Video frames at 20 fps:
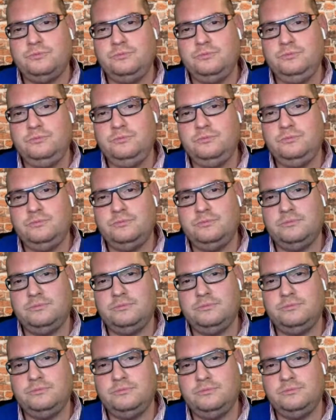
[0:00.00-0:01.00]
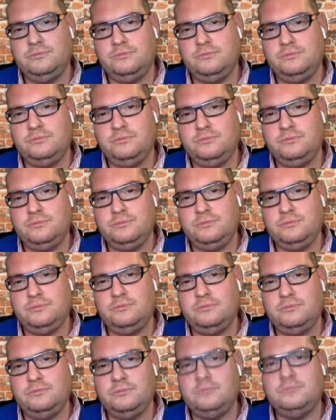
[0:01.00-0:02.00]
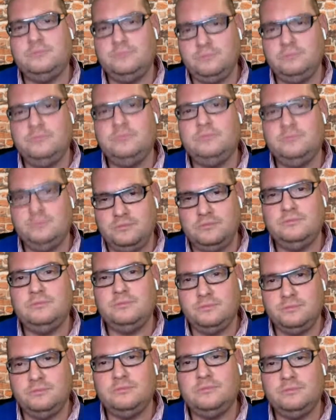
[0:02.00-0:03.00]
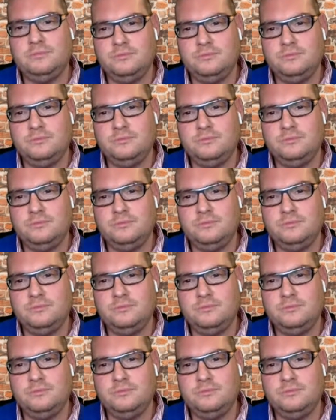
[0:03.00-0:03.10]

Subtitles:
(silent)